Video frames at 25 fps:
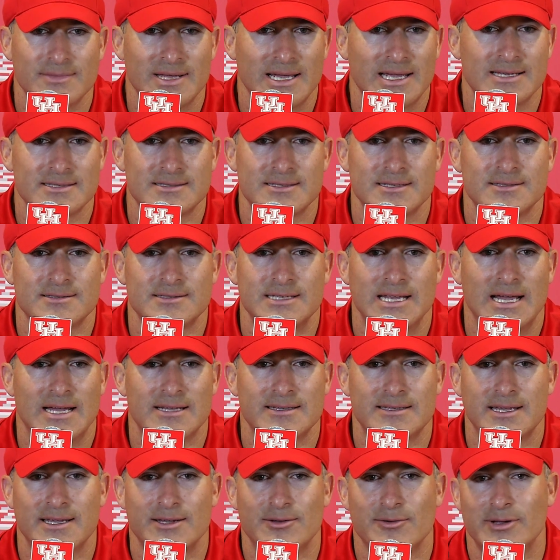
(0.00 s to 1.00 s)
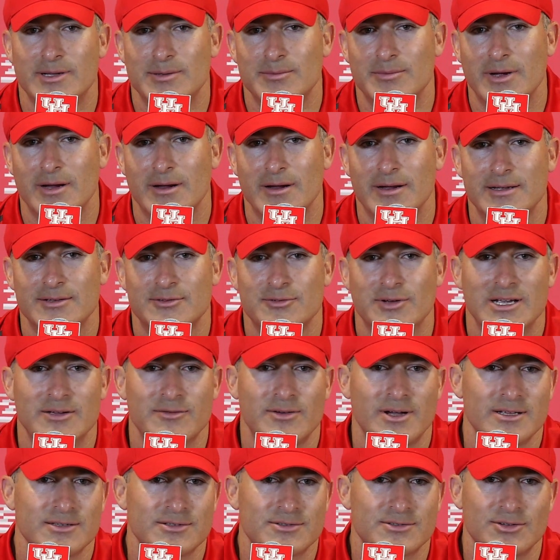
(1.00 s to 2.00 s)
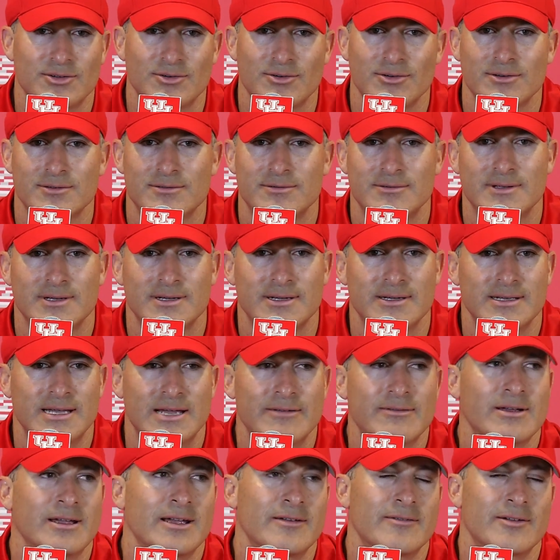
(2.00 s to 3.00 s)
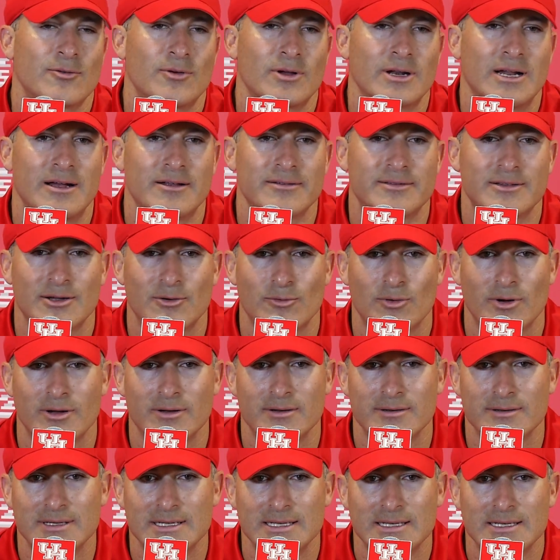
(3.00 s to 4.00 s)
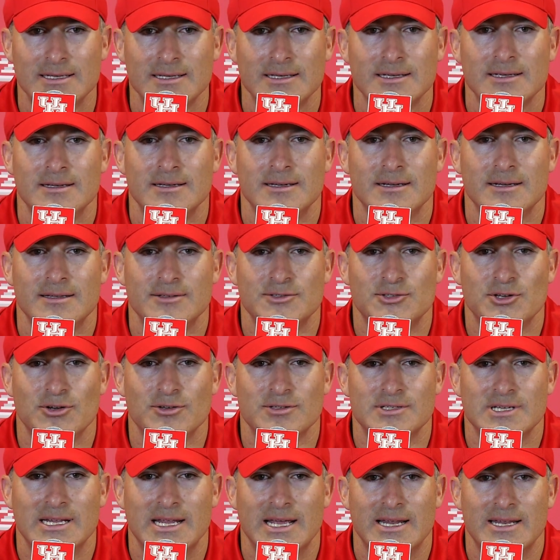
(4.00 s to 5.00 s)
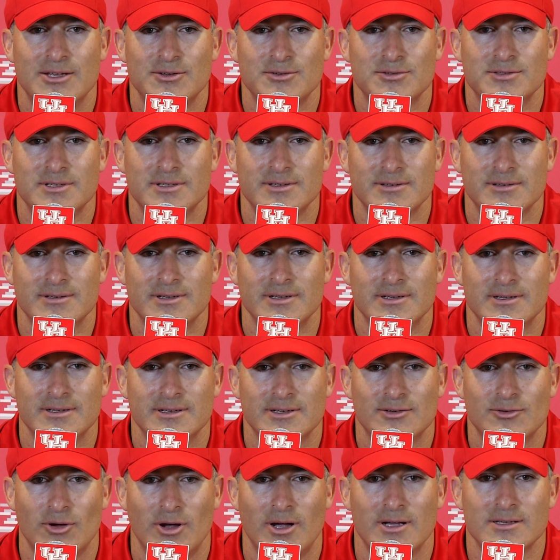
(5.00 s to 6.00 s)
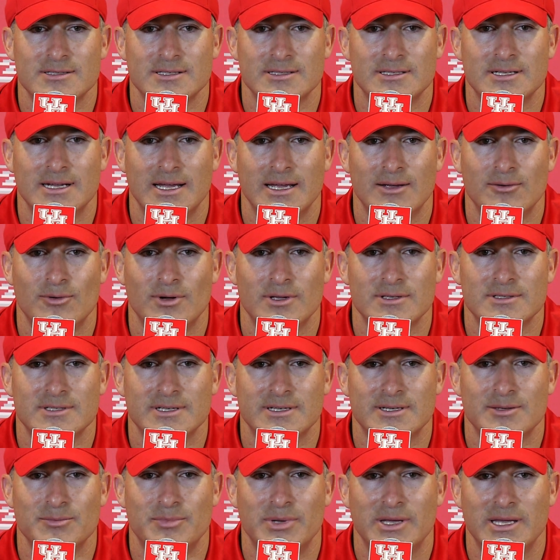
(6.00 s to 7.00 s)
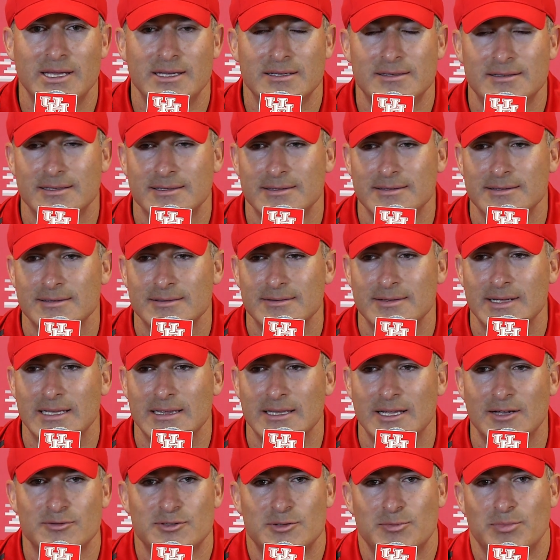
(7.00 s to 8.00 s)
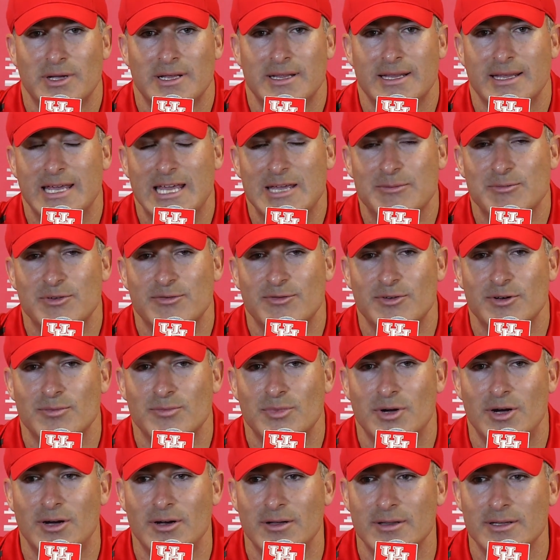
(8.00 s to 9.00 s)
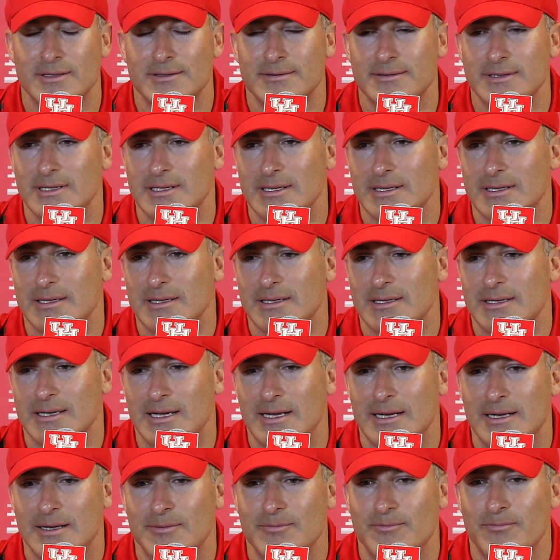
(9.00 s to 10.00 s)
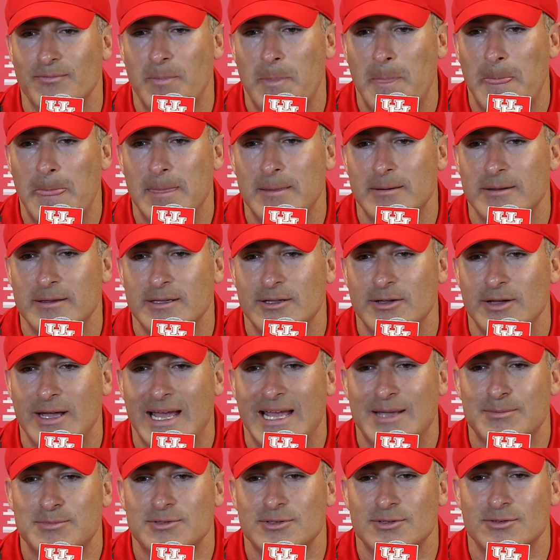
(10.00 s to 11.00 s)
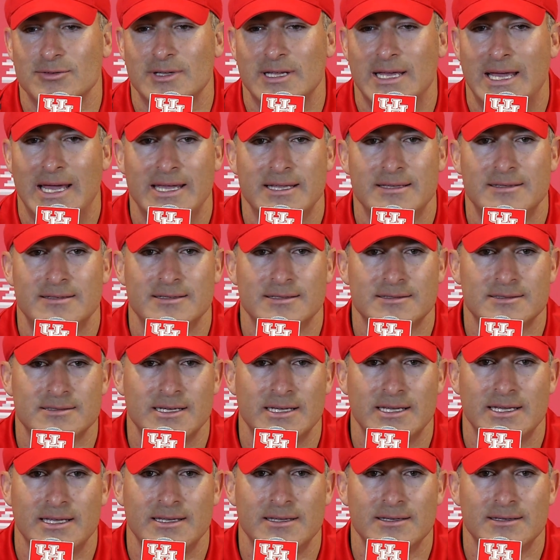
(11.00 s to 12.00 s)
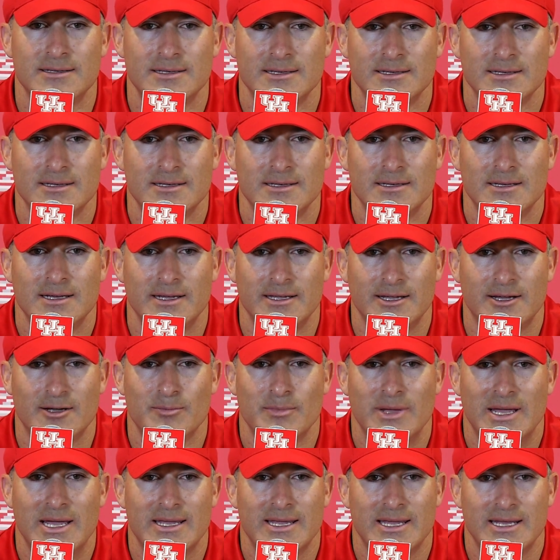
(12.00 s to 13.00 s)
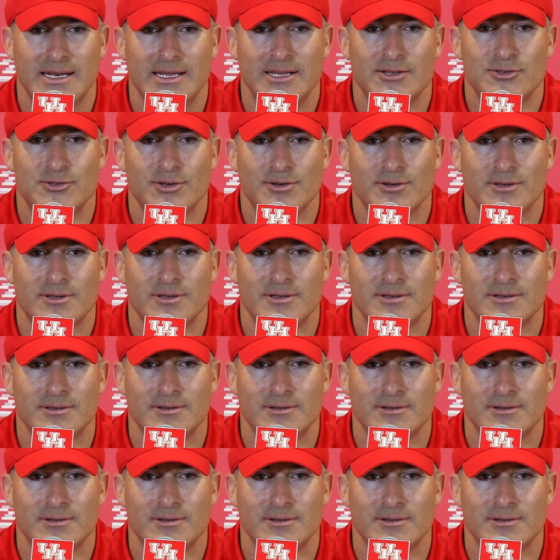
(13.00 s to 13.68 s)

as is Deontay Greenberry, Trevon Stewart, uh, every, everyone out there wearing a jersey that had Houston uh, across it tonight wants to compete and, and loves to play the game of football, and um, you absolutely hate to see a young man get injured,